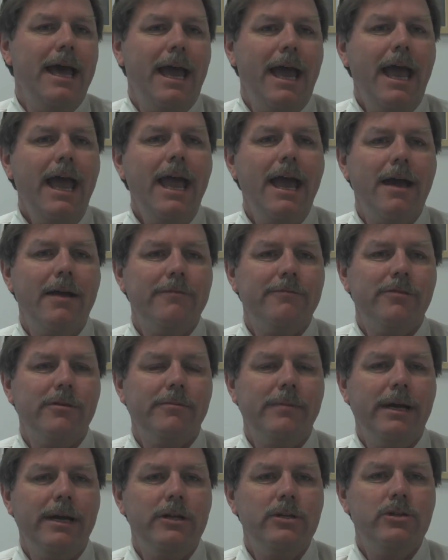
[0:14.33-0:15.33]
And for
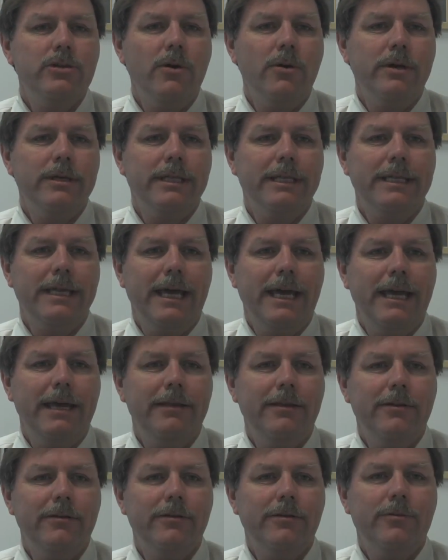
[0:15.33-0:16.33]
my joke of the
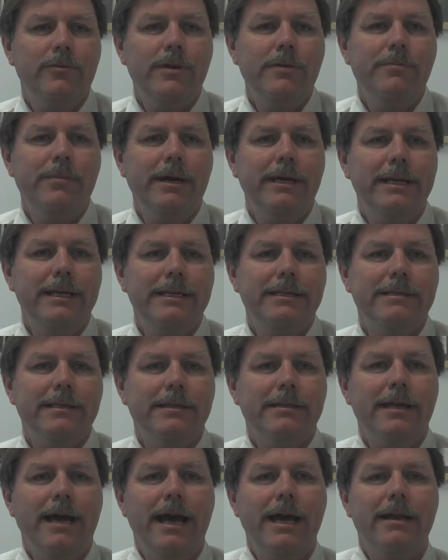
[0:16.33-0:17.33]
day, there are three buddies
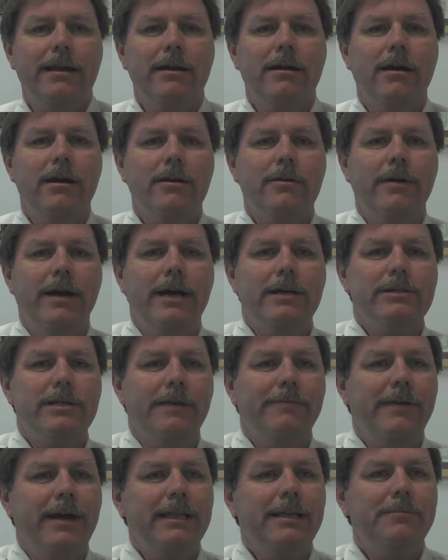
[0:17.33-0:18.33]
that die in a car crash
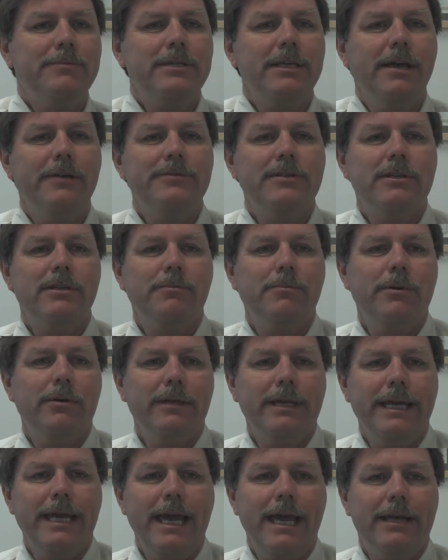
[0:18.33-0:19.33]
and they find themselves at the
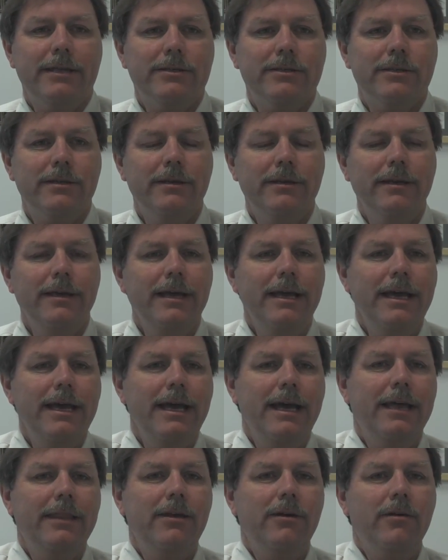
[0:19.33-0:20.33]
pearly gates.
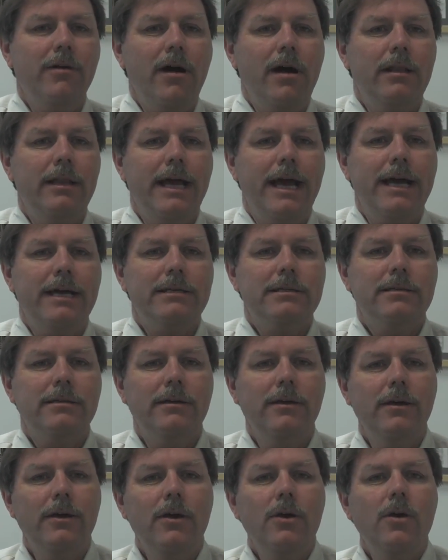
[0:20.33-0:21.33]
And they're all asked,
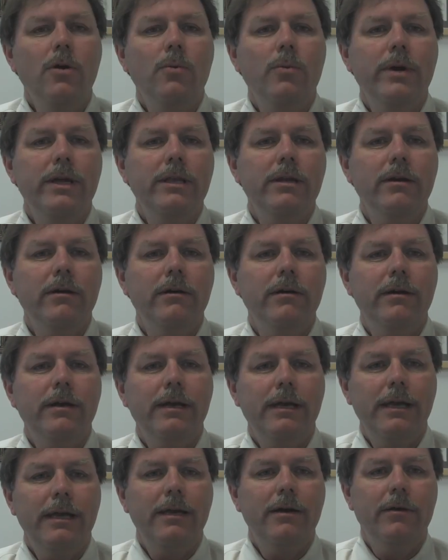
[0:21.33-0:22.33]
when you
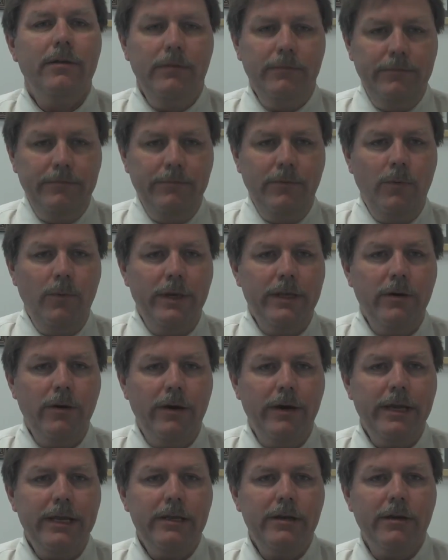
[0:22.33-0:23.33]

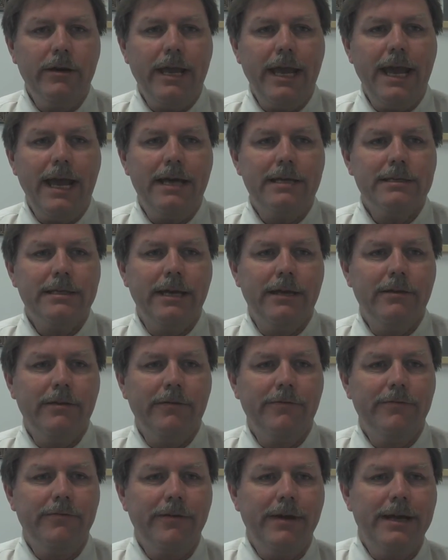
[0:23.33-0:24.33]
are in your casket and
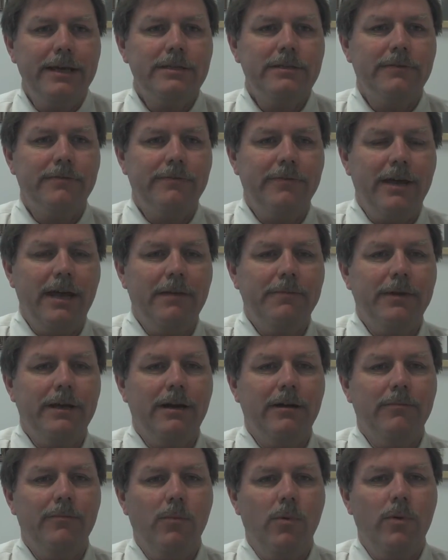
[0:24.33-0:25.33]
your friends and family
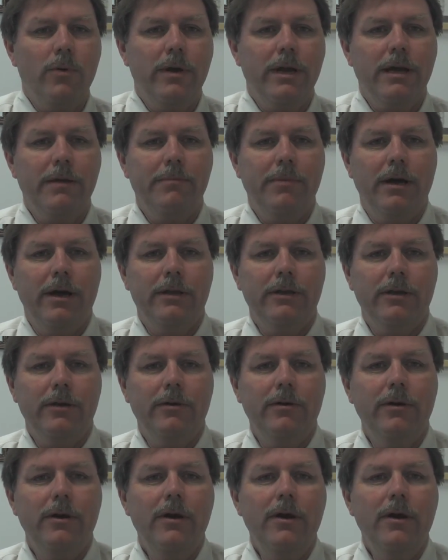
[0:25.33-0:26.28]
are mourning upon you,